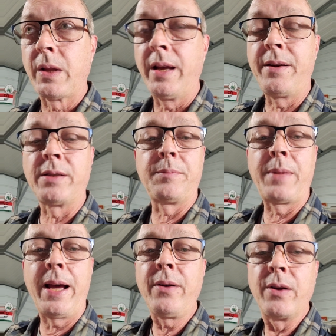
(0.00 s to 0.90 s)
it doesn't
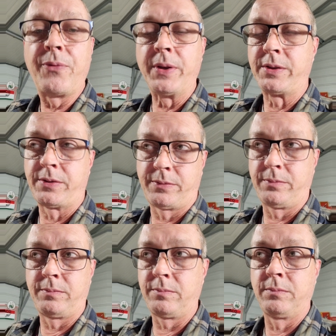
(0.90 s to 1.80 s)
matter if it's,
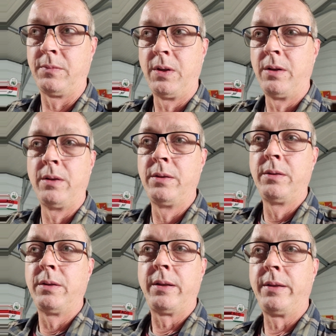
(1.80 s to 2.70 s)

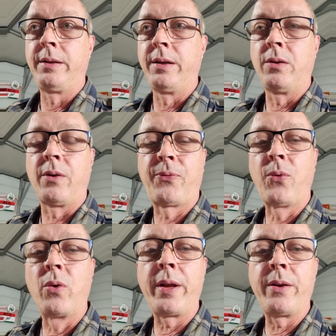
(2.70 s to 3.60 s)
a
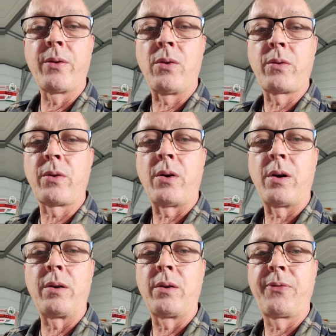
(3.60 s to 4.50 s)
40-year-old
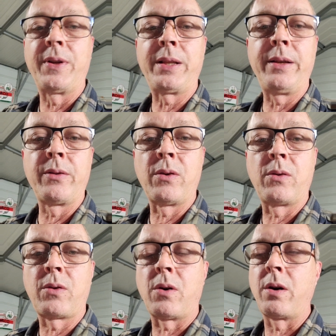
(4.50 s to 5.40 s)
car or a
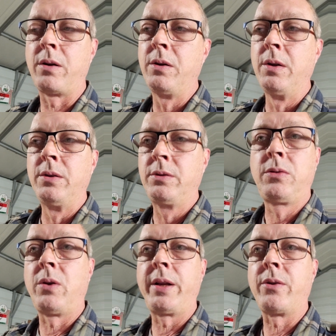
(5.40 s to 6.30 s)
50-year-old car,
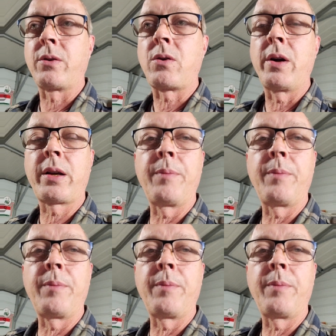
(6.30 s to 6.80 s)
20-year-old car.